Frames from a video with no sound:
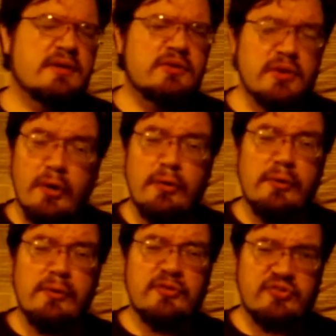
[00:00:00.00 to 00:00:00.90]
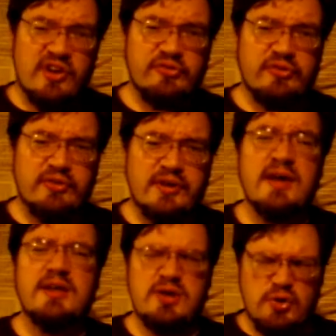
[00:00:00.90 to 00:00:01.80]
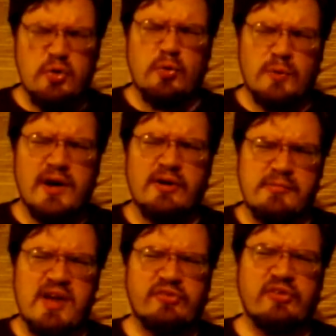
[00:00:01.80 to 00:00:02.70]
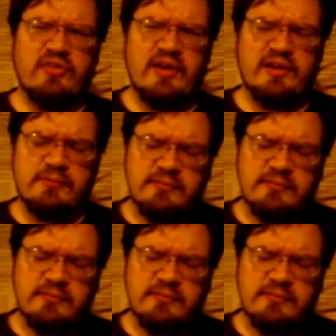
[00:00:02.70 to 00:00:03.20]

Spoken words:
No, Jason, you are emasculating him.